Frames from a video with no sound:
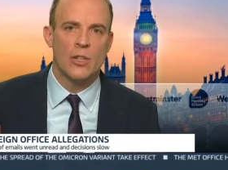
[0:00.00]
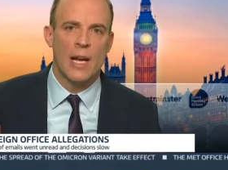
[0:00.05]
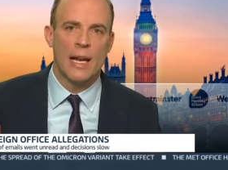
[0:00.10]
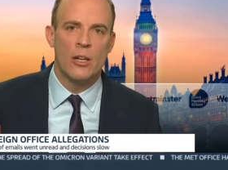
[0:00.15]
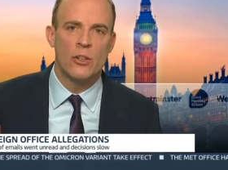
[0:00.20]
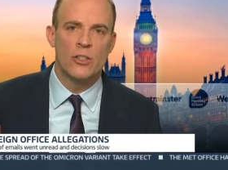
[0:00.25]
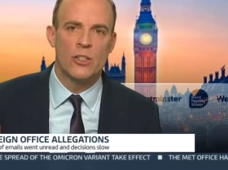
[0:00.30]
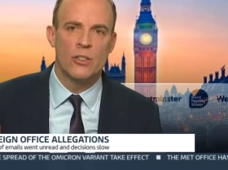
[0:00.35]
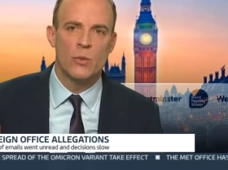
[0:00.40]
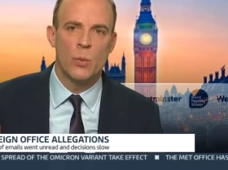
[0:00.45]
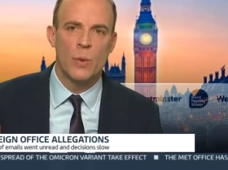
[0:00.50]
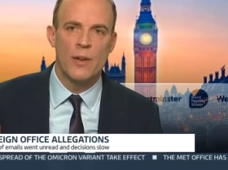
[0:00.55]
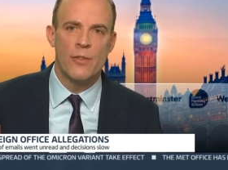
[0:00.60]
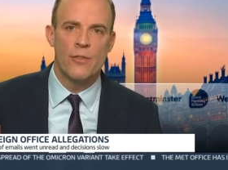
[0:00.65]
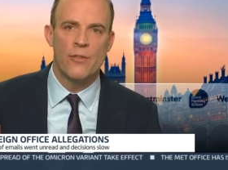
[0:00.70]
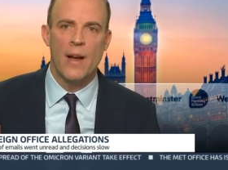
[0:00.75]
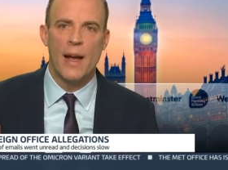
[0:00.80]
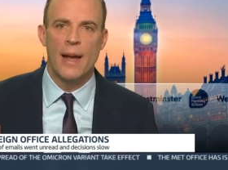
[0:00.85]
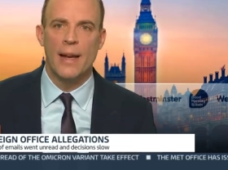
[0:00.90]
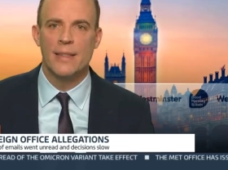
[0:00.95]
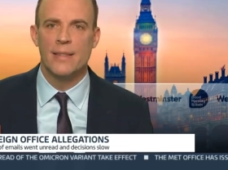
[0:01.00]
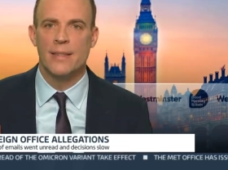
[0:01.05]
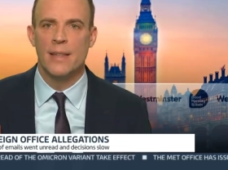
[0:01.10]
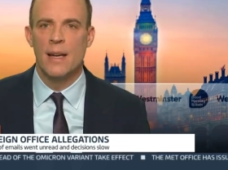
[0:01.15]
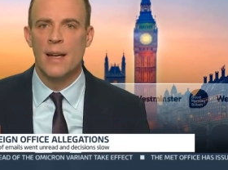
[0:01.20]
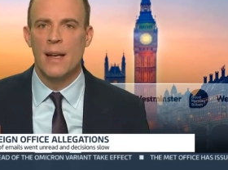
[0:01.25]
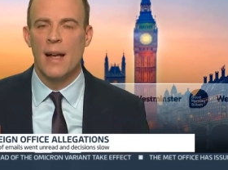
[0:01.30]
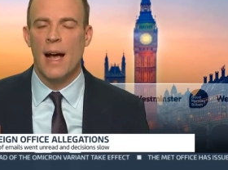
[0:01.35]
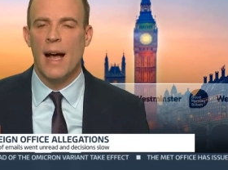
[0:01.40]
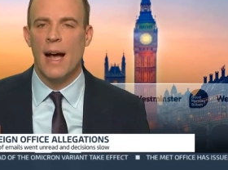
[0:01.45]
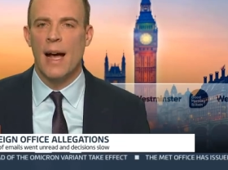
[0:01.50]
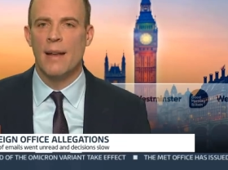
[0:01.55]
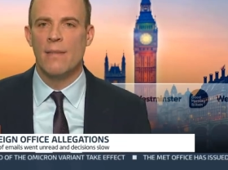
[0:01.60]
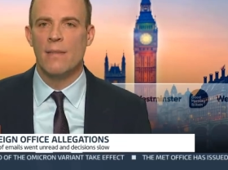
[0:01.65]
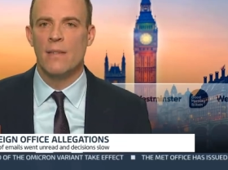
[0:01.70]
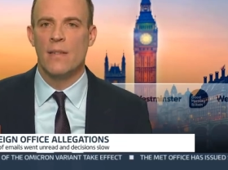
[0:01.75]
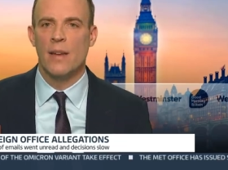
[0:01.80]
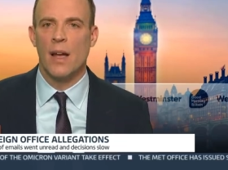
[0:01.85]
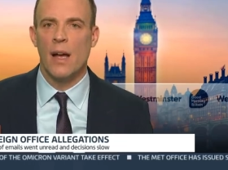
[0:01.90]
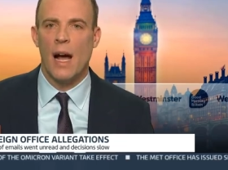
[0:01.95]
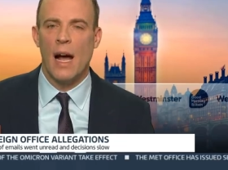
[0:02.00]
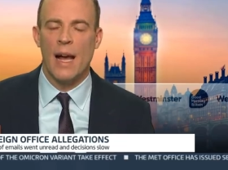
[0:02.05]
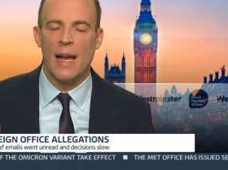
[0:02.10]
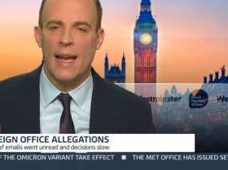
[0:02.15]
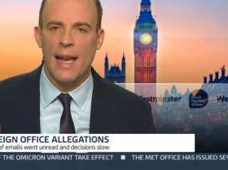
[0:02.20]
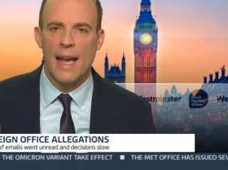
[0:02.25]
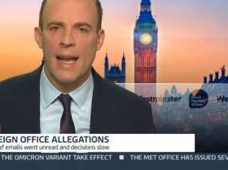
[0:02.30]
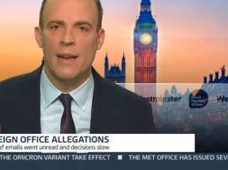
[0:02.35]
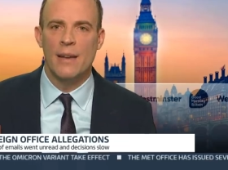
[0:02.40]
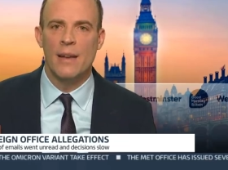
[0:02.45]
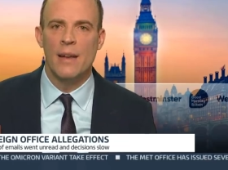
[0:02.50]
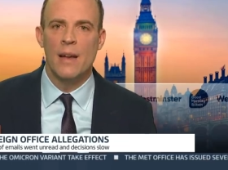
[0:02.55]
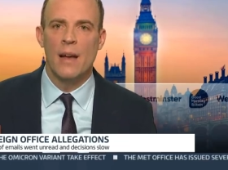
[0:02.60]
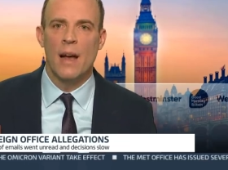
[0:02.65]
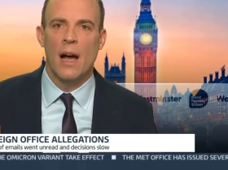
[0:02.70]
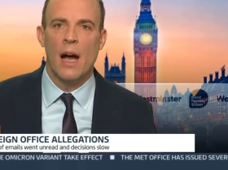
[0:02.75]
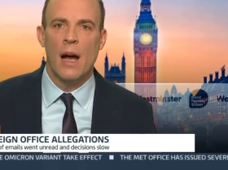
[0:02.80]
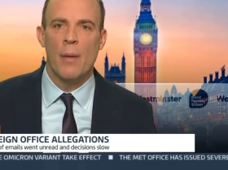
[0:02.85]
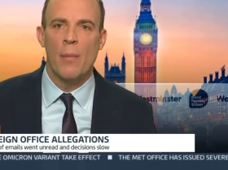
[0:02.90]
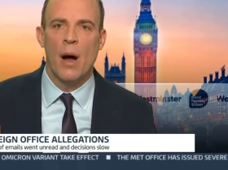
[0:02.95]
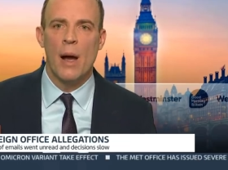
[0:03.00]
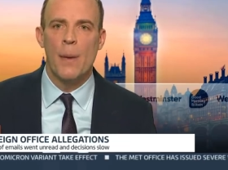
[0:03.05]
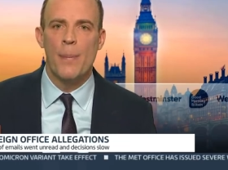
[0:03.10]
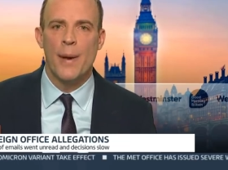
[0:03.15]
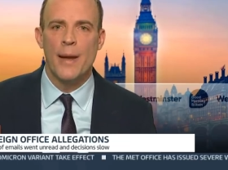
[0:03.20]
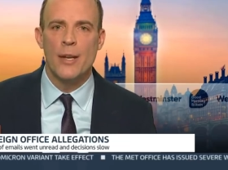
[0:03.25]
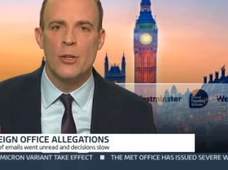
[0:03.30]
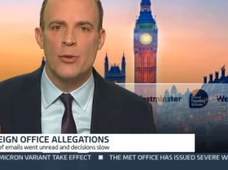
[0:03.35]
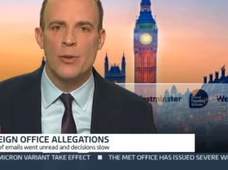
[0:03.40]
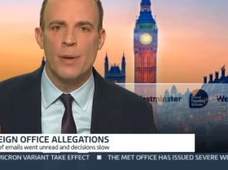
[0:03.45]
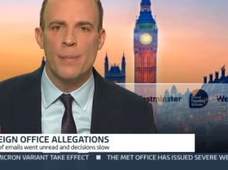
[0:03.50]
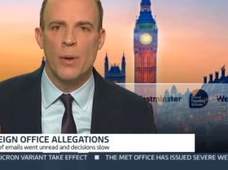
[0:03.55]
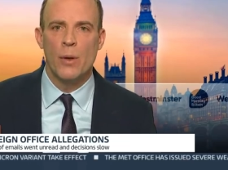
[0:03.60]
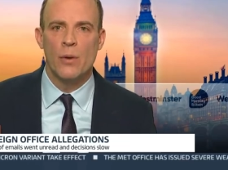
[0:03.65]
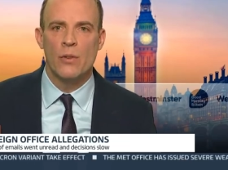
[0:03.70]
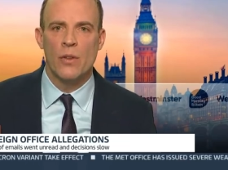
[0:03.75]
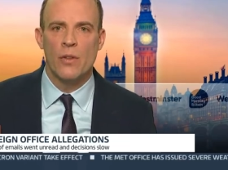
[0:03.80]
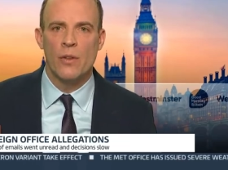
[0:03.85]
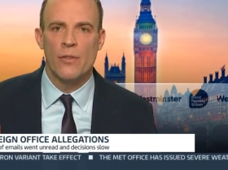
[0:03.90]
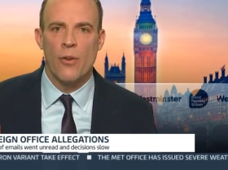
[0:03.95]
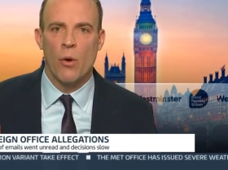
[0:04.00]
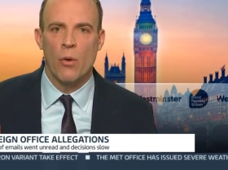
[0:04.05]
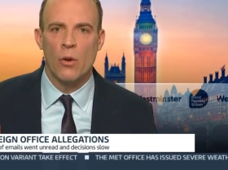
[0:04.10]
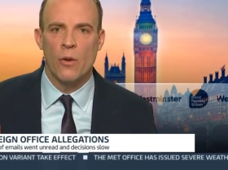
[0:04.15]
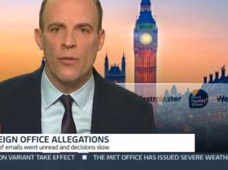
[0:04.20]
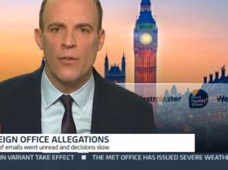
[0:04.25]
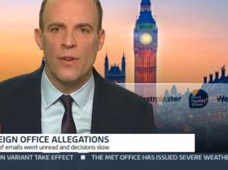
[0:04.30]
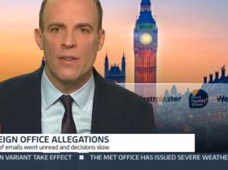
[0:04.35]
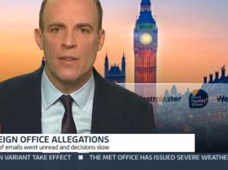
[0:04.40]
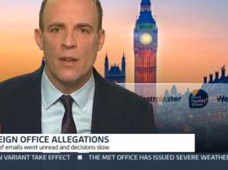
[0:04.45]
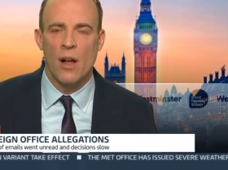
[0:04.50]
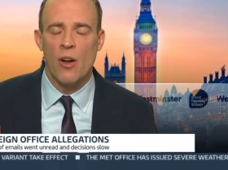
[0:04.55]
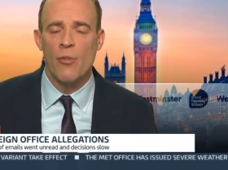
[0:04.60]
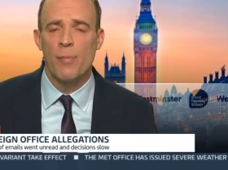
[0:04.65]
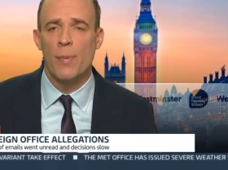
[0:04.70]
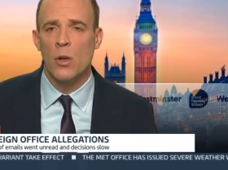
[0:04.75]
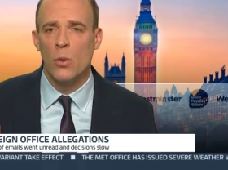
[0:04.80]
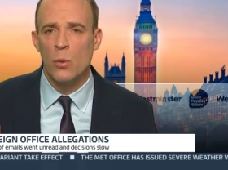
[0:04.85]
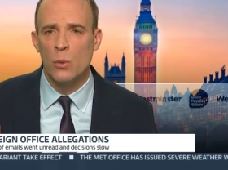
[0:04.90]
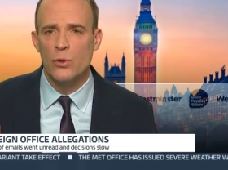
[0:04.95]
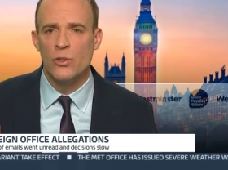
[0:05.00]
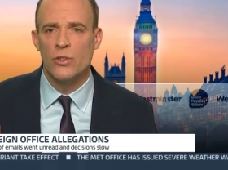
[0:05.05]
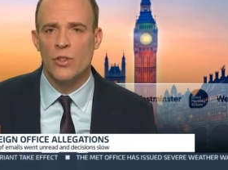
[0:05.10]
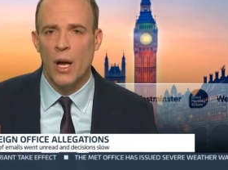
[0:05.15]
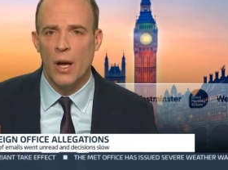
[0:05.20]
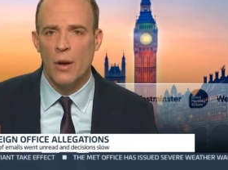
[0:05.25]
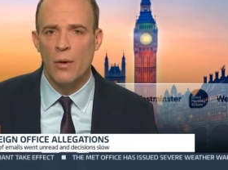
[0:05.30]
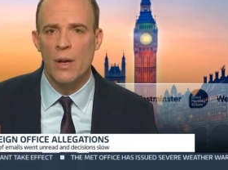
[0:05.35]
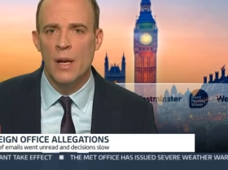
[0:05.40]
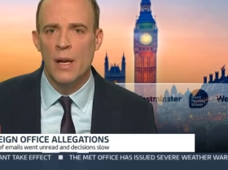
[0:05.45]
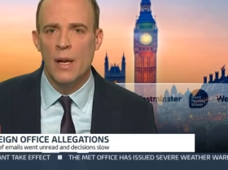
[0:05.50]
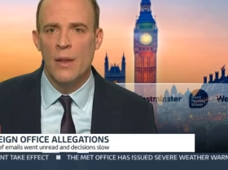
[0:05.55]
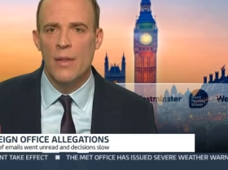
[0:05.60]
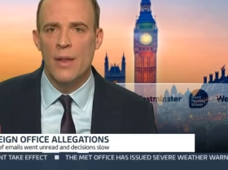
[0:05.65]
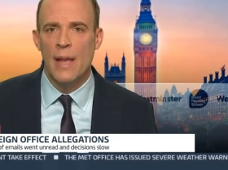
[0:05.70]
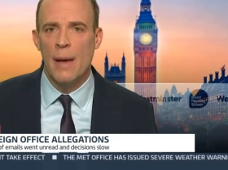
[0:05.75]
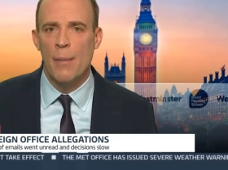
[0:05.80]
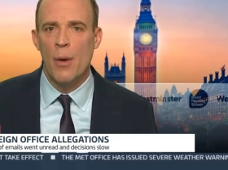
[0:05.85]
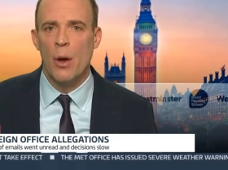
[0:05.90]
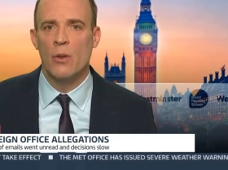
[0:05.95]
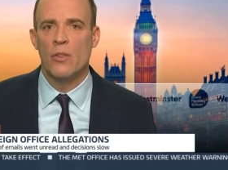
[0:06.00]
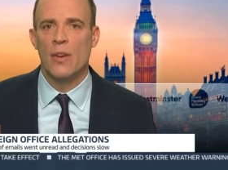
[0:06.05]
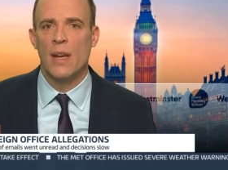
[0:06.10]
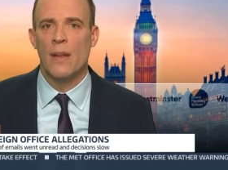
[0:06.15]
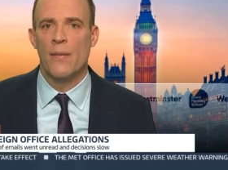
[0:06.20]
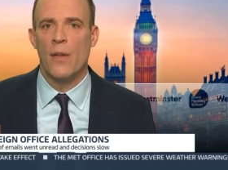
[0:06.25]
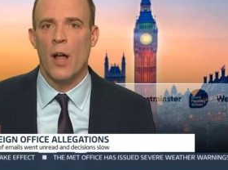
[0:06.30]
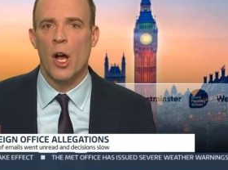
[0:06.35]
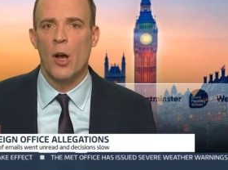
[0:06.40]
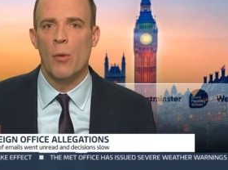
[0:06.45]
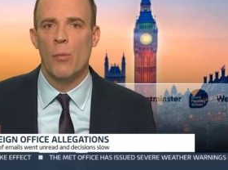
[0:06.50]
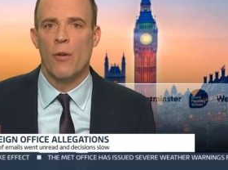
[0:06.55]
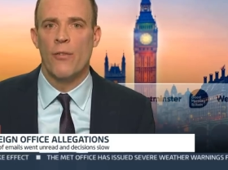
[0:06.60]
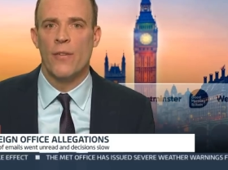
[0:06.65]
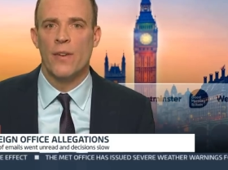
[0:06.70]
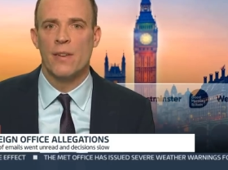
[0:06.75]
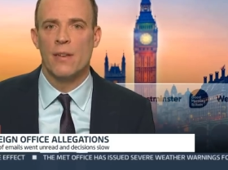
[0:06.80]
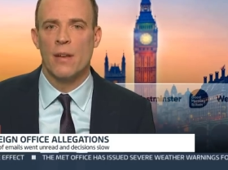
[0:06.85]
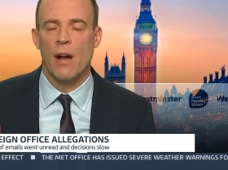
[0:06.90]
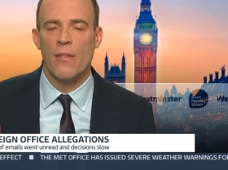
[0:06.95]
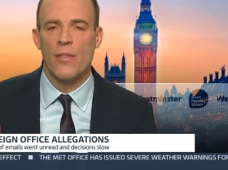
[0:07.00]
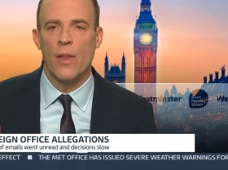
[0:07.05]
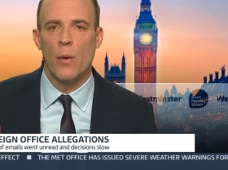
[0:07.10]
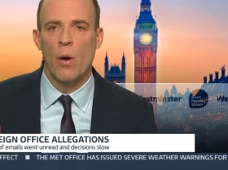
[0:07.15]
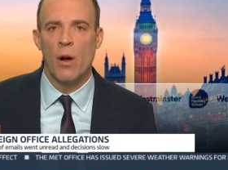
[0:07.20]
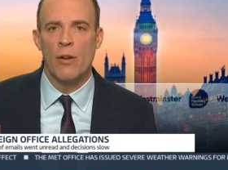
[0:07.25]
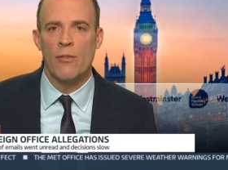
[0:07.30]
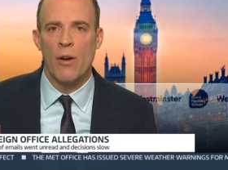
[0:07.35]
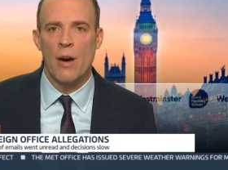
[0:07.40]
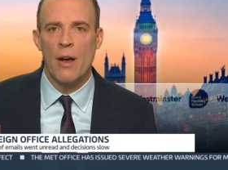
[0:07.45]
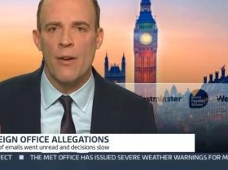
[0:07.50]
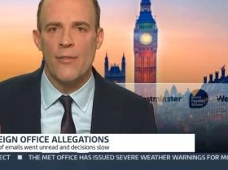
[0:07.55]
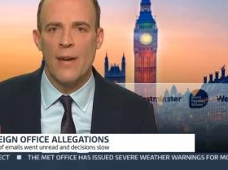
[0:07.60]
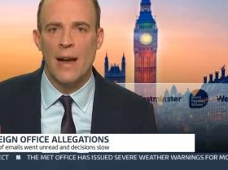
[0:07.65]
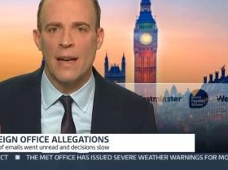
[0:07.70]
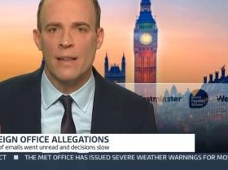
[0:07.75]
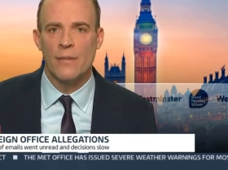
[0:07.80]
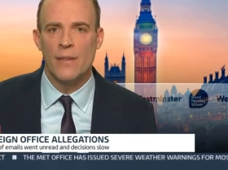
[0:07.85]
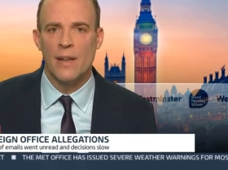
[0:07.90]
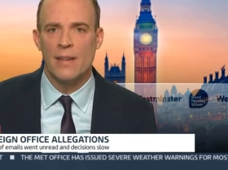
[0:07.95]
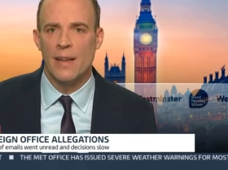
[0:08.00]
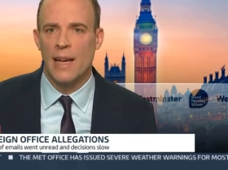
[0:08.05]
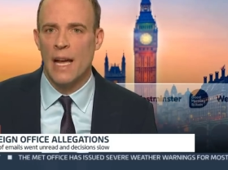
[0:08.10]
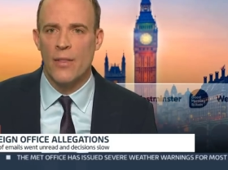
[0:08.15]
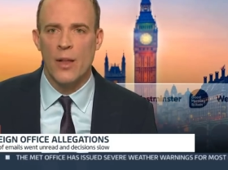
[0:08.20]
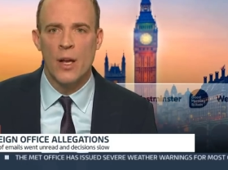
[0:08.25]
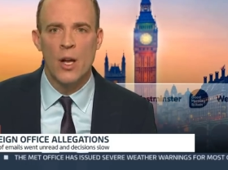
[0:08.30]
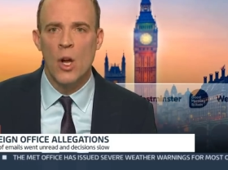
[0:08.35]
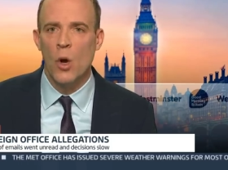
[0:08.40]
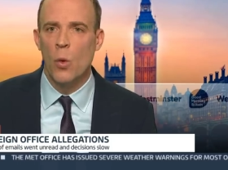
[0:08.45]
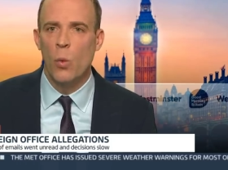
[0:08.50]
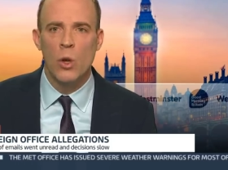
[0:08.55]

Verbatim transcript: challenges we faced. And, uh, again, um, I pay tribute to the Foreign Office staff, but also the M O D and the Home Office staff. They work very effectively together.